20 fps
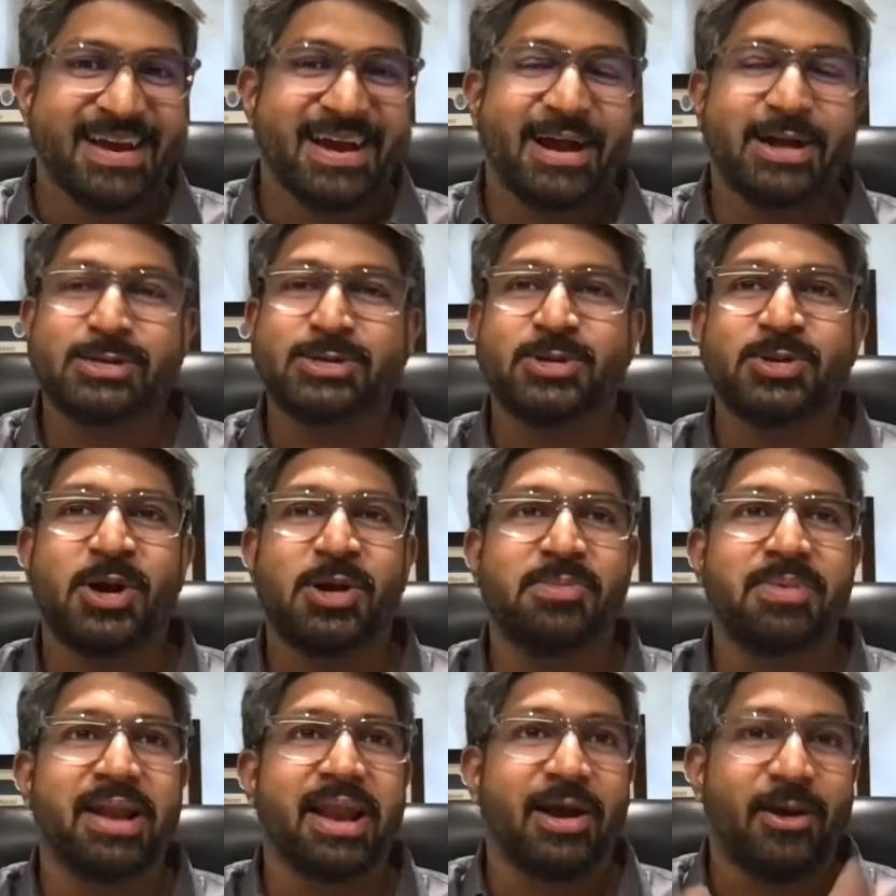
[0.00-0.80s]
It should not
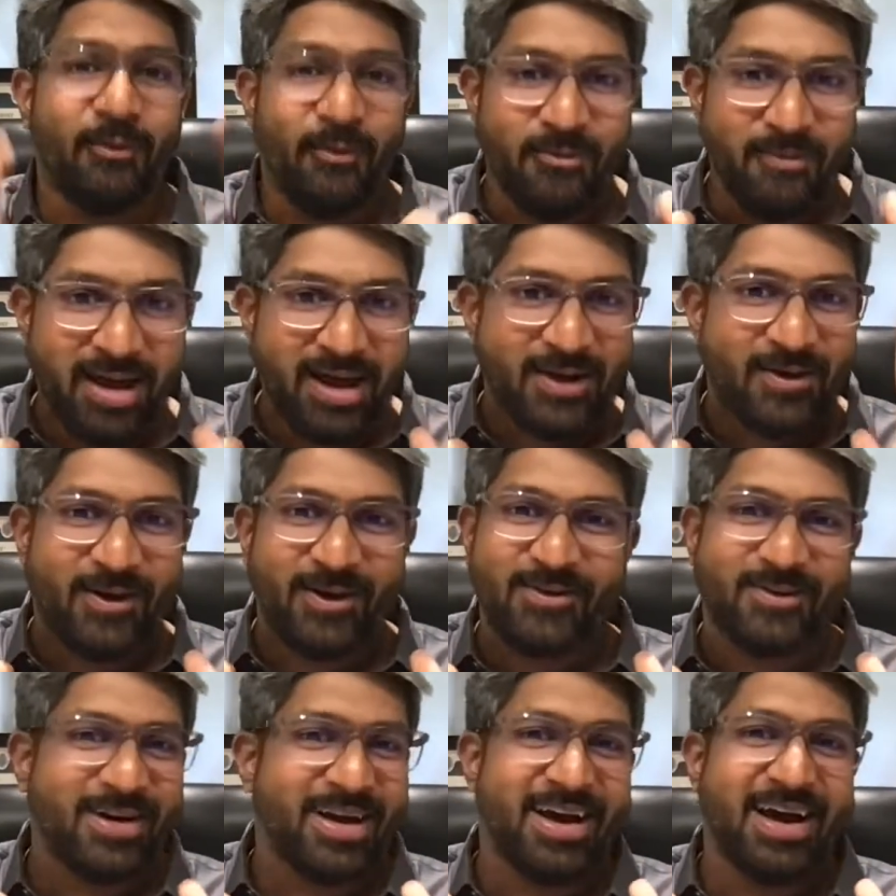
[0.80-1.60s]
be like, oh my god,
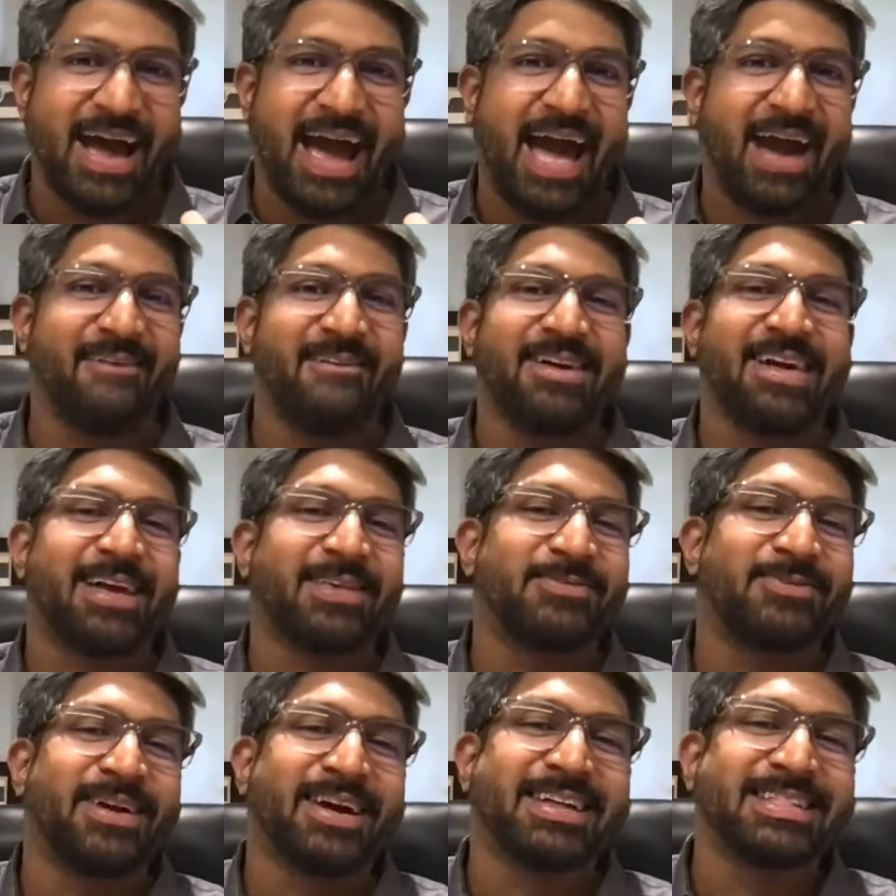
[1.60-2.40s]
what a harrowing
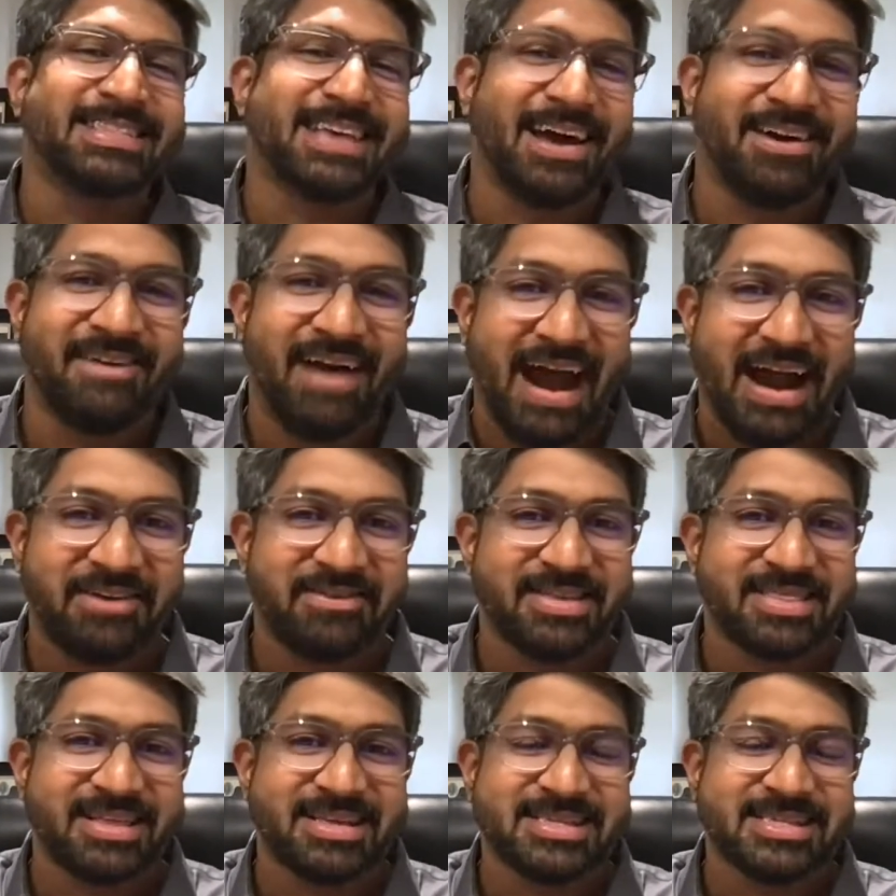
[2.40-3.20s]
experience I have had
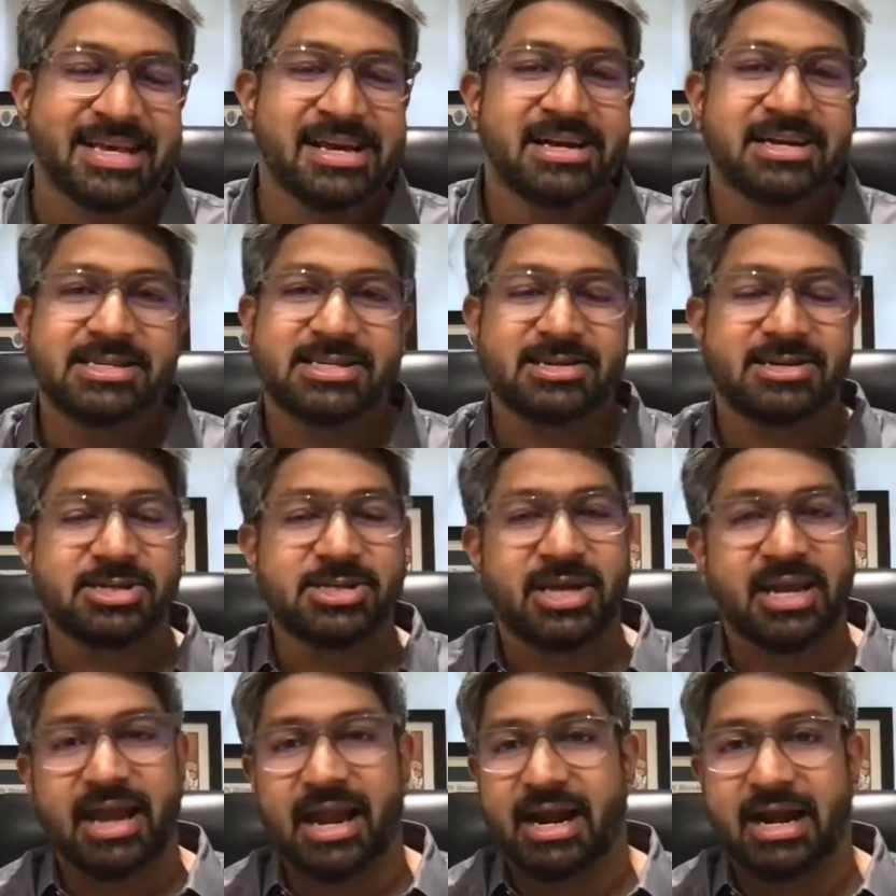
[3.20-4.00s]
with this
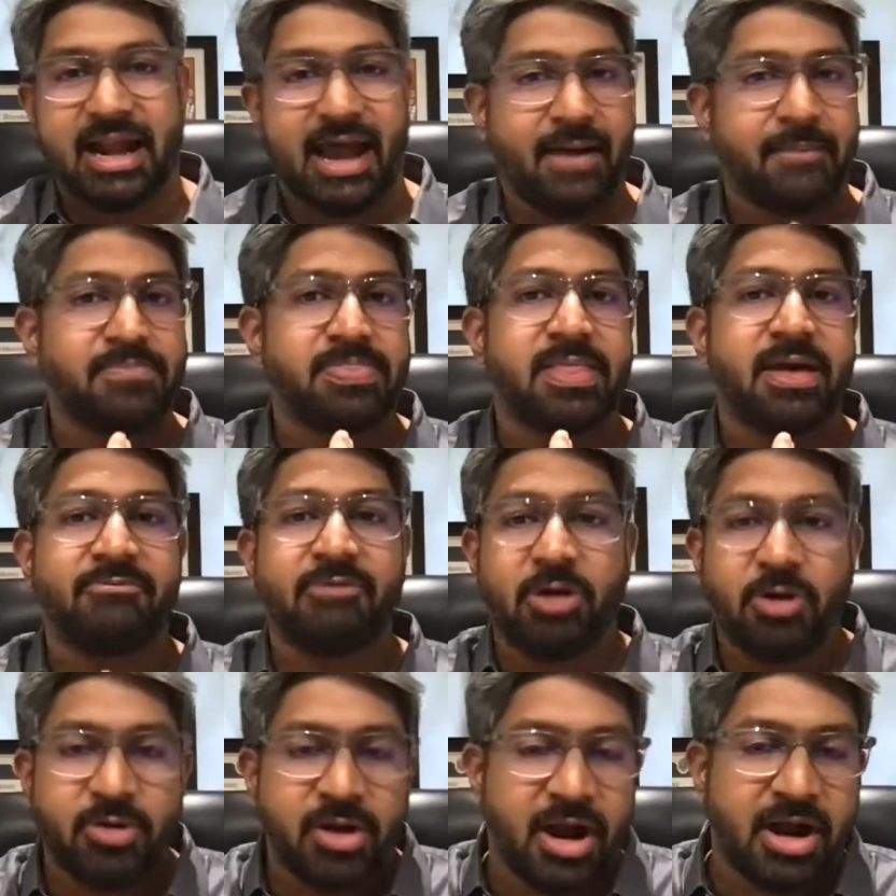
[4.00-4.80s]
surgery, and I'm never
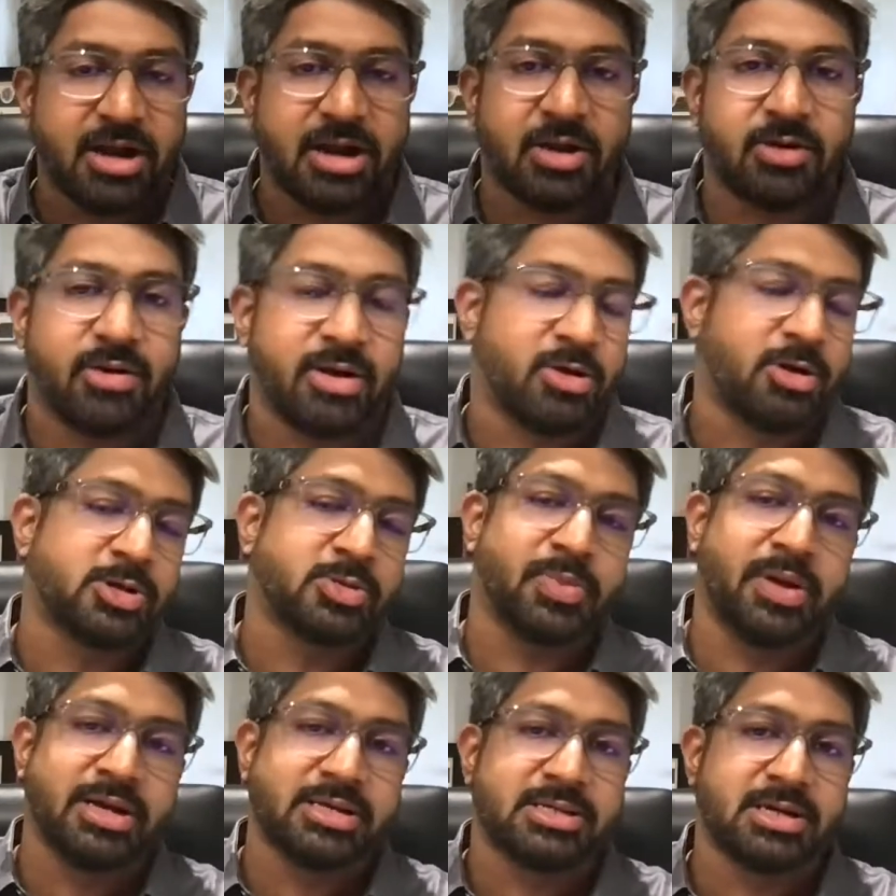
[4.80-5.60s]
going to undergo a
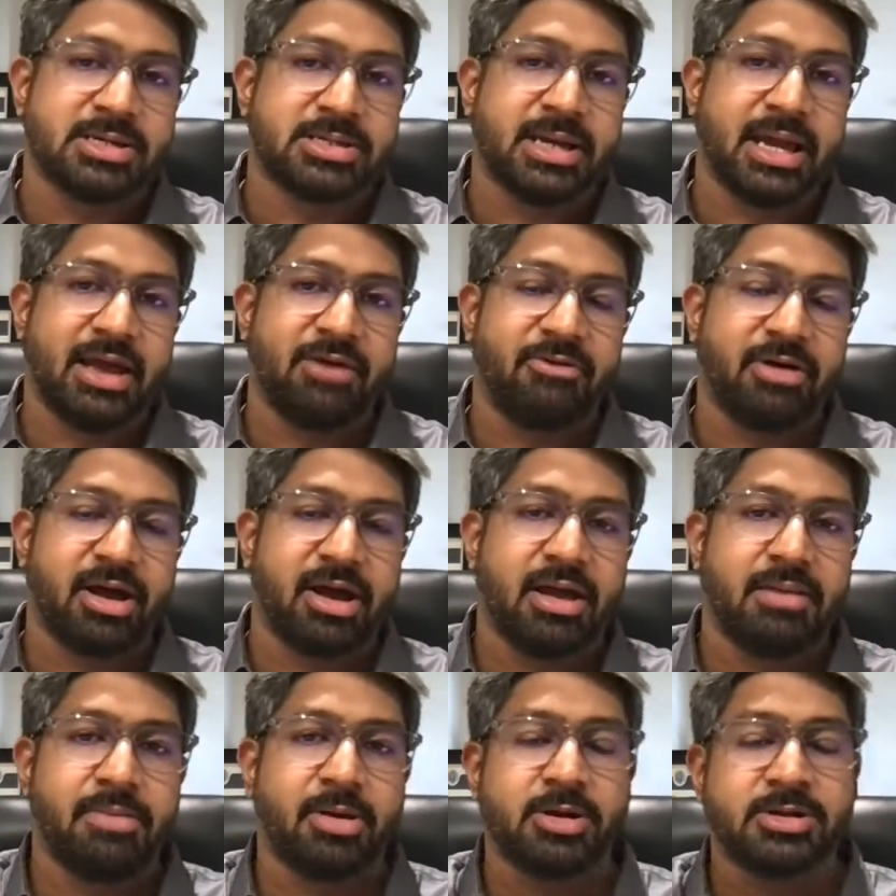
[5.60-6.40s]
cosmetic surgery ever
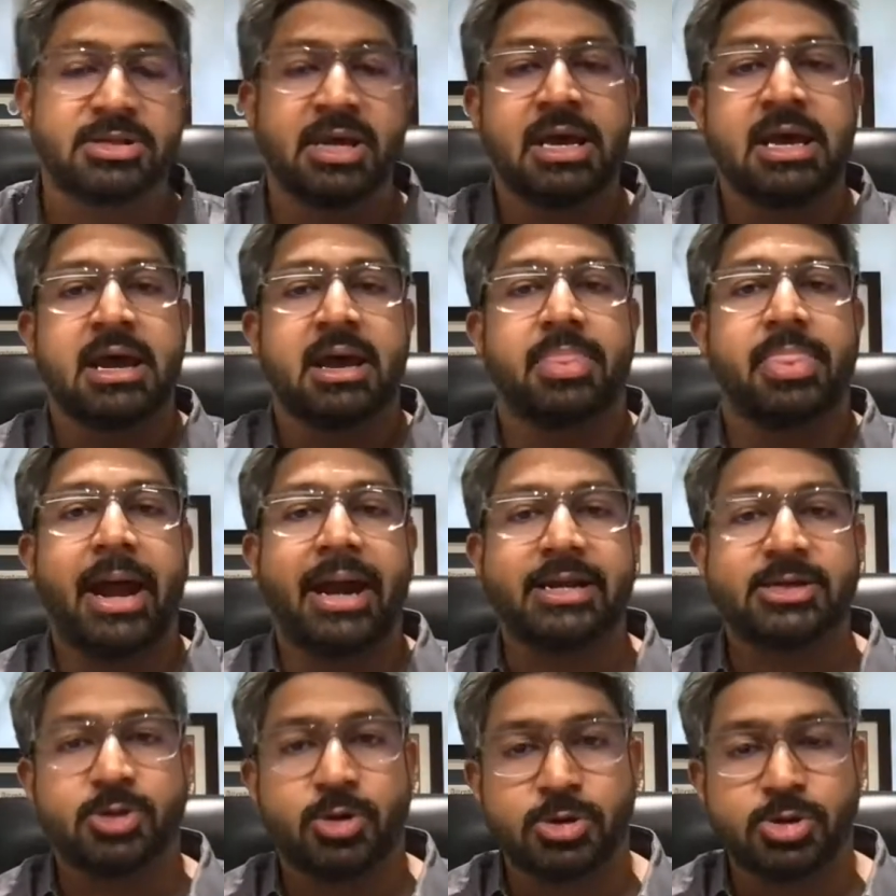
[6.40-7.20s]
again, because that
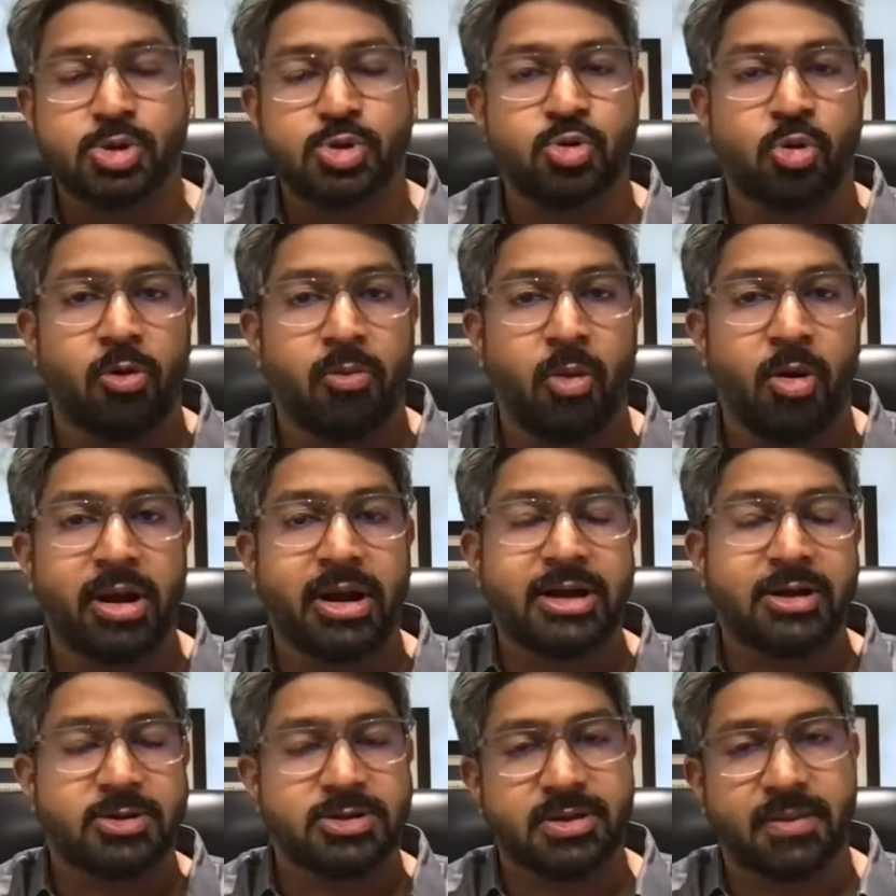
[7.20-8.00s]
is going to snowball
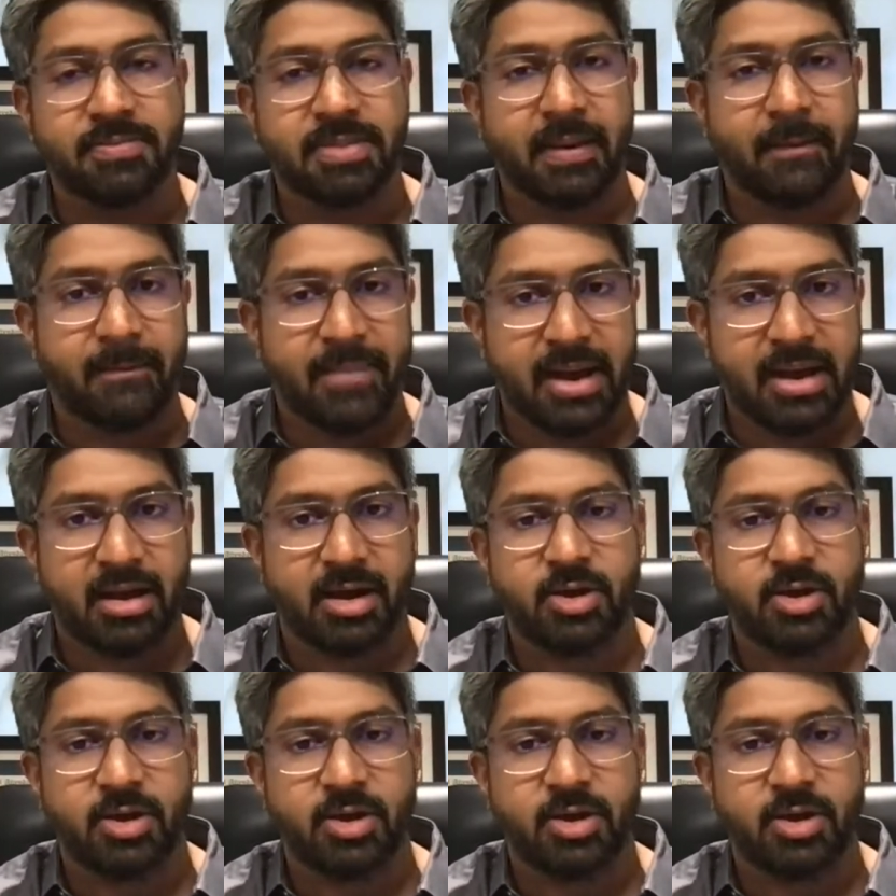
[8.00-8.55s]
into something bigger.